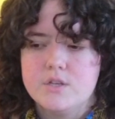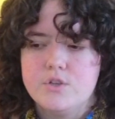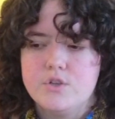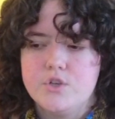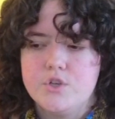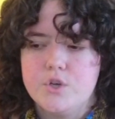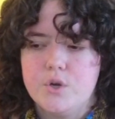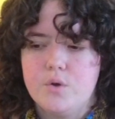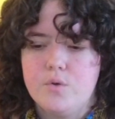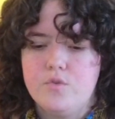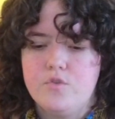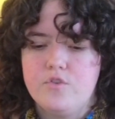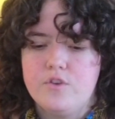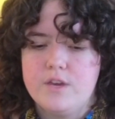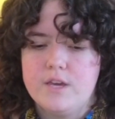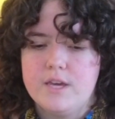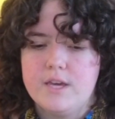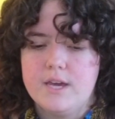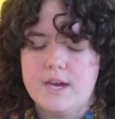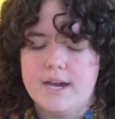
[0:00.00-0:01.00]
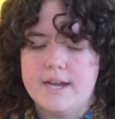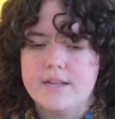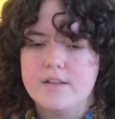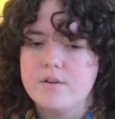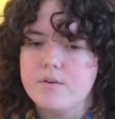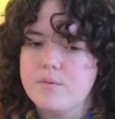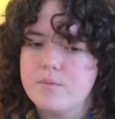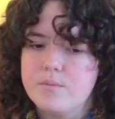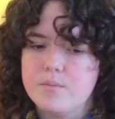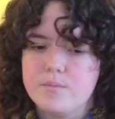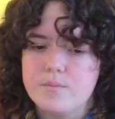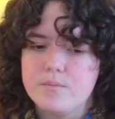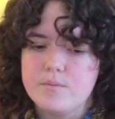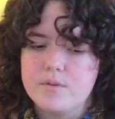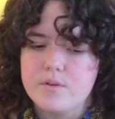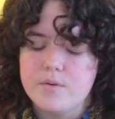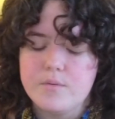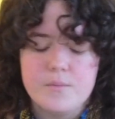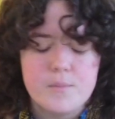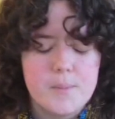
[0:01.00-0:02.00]
Joji. I don't
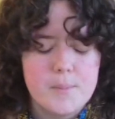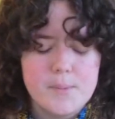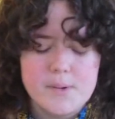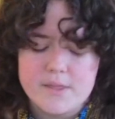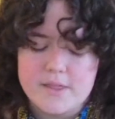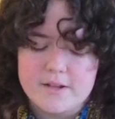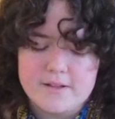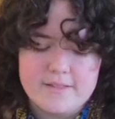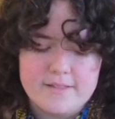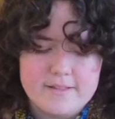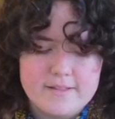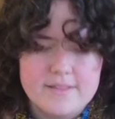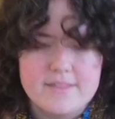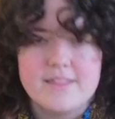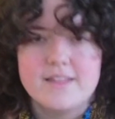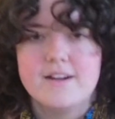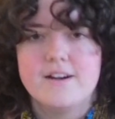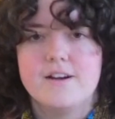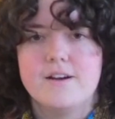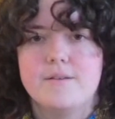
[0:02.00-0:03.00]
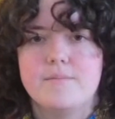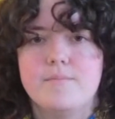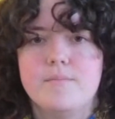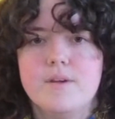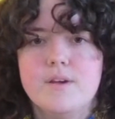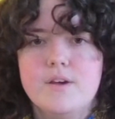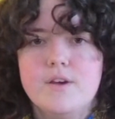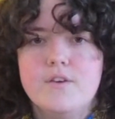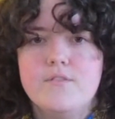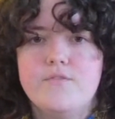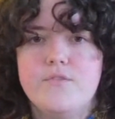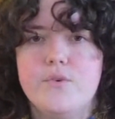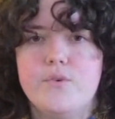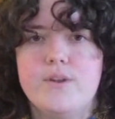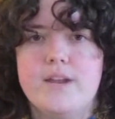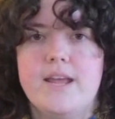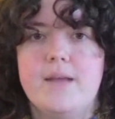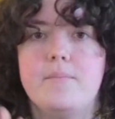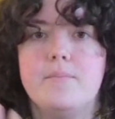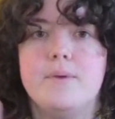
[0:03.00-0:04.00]
remember their full
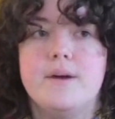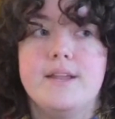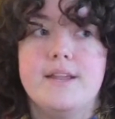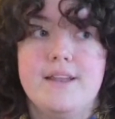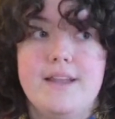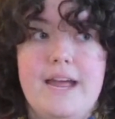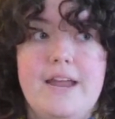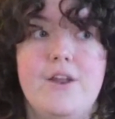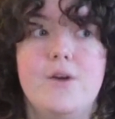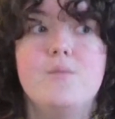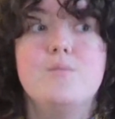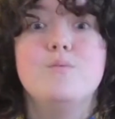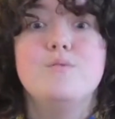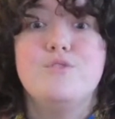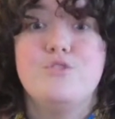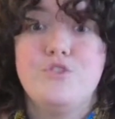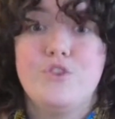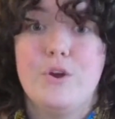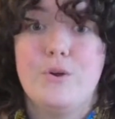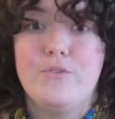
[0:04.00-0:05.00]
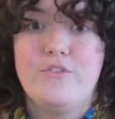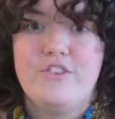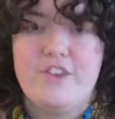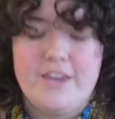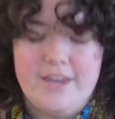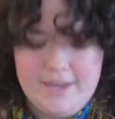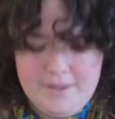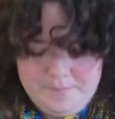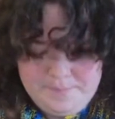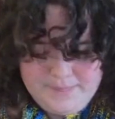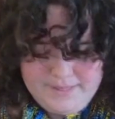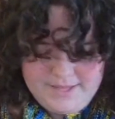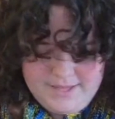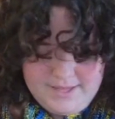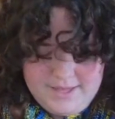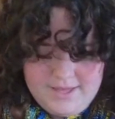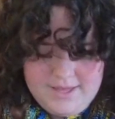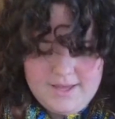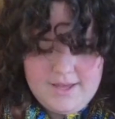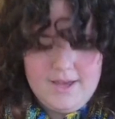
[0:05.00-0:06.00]
name, but I know it was Joji.
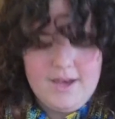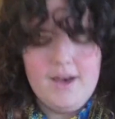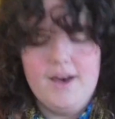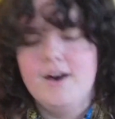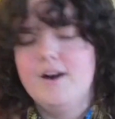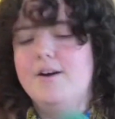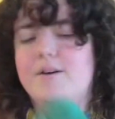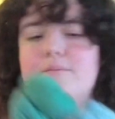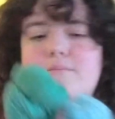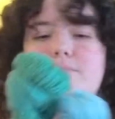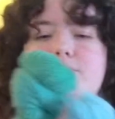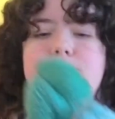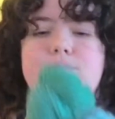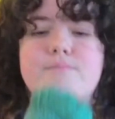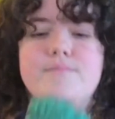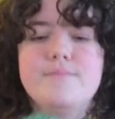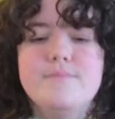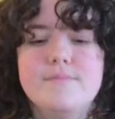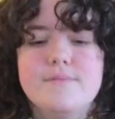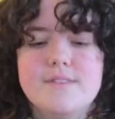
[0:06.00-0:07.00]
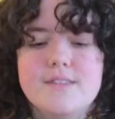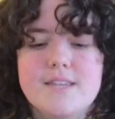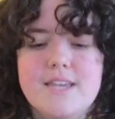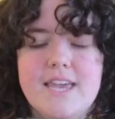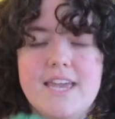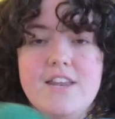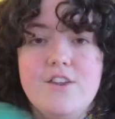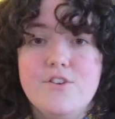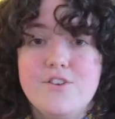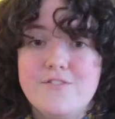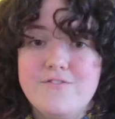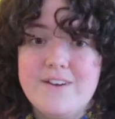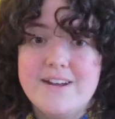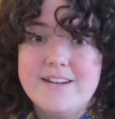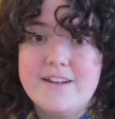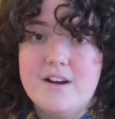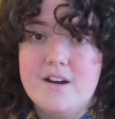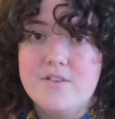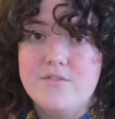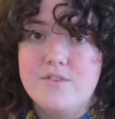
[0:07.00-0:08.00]
And you can
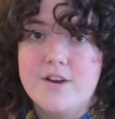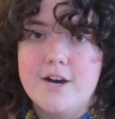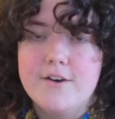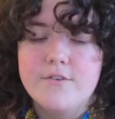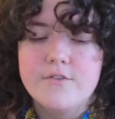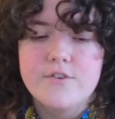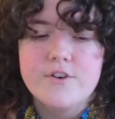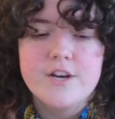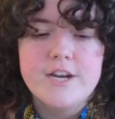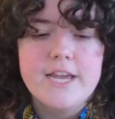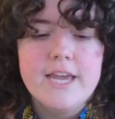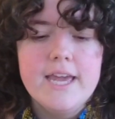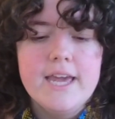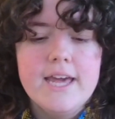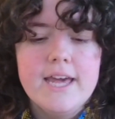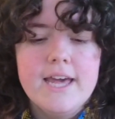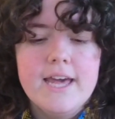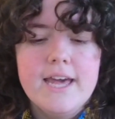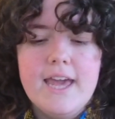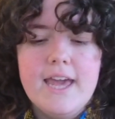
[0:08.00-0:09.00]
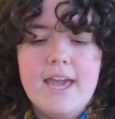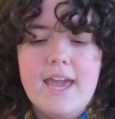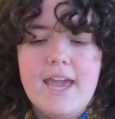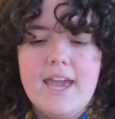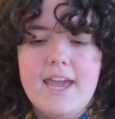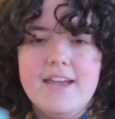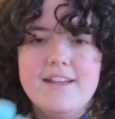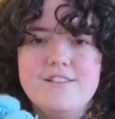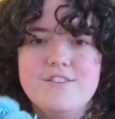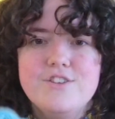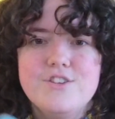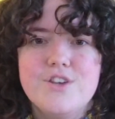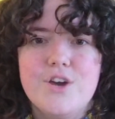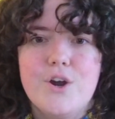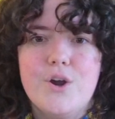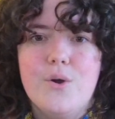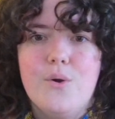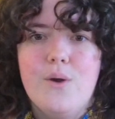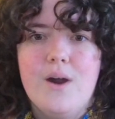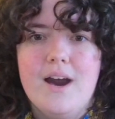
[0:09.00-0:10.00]
find it on Ravelry. And
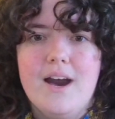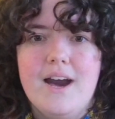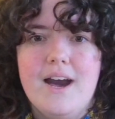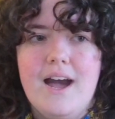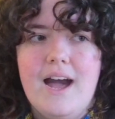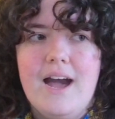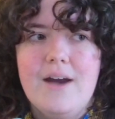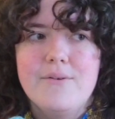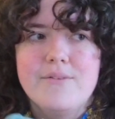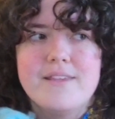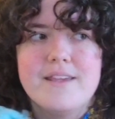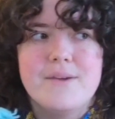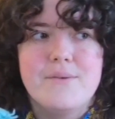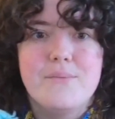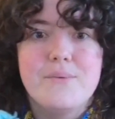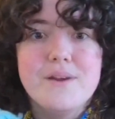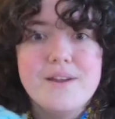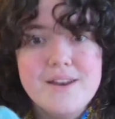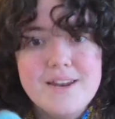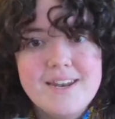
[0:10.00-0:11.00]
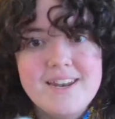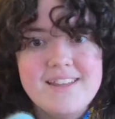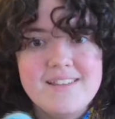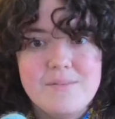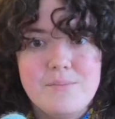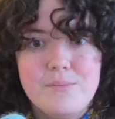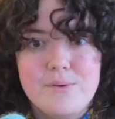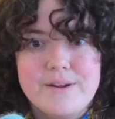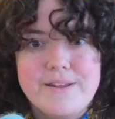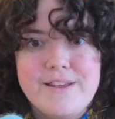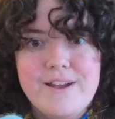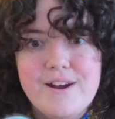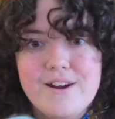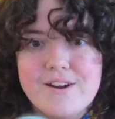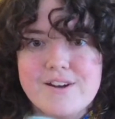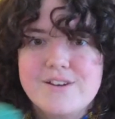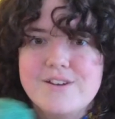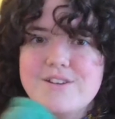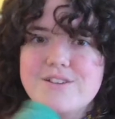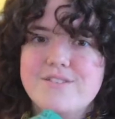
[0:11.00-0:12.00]
so I was like, we're gonna need some more
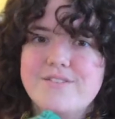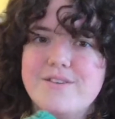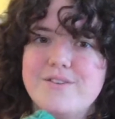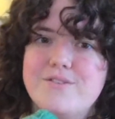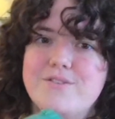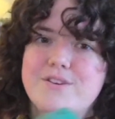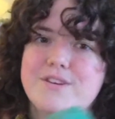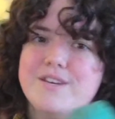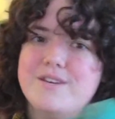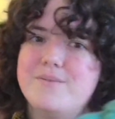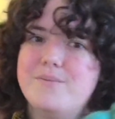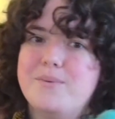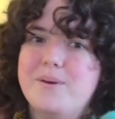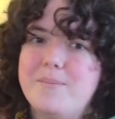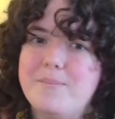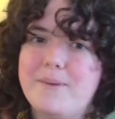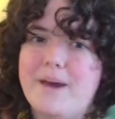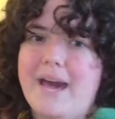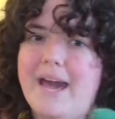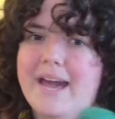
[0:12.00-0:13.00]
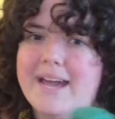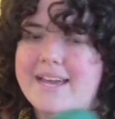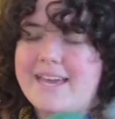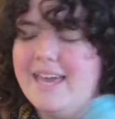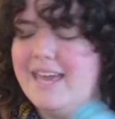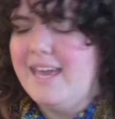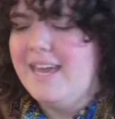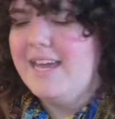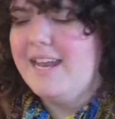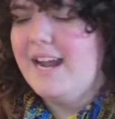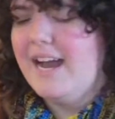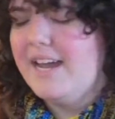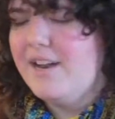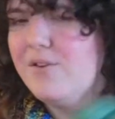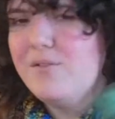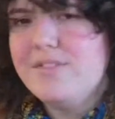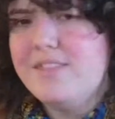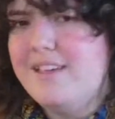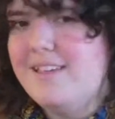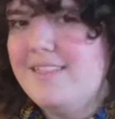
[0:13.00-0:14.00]
yarn. So she went back, and I
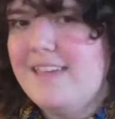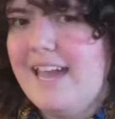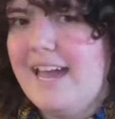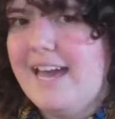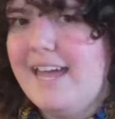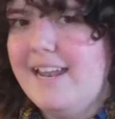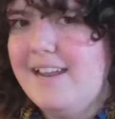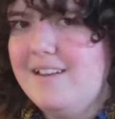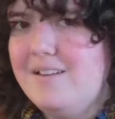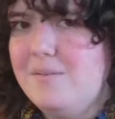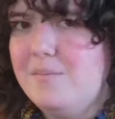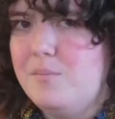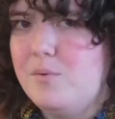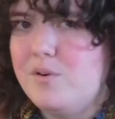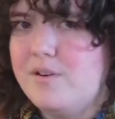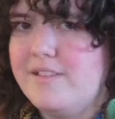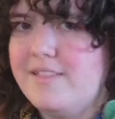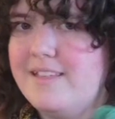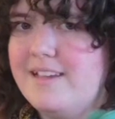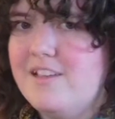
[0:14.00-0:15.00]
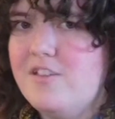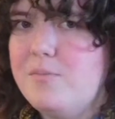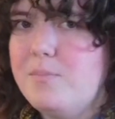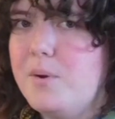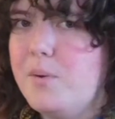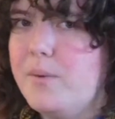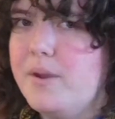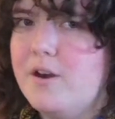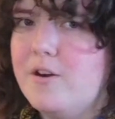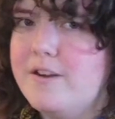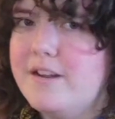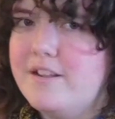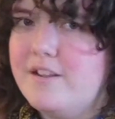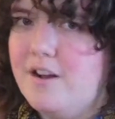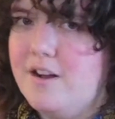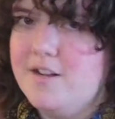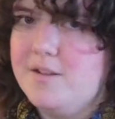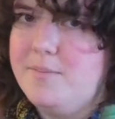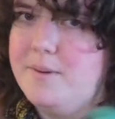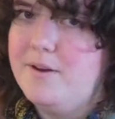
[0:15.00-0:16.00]
don't think they had any more of this, but we already
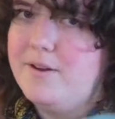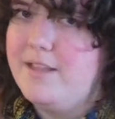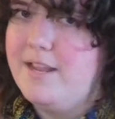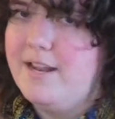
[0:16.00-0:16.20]
talked about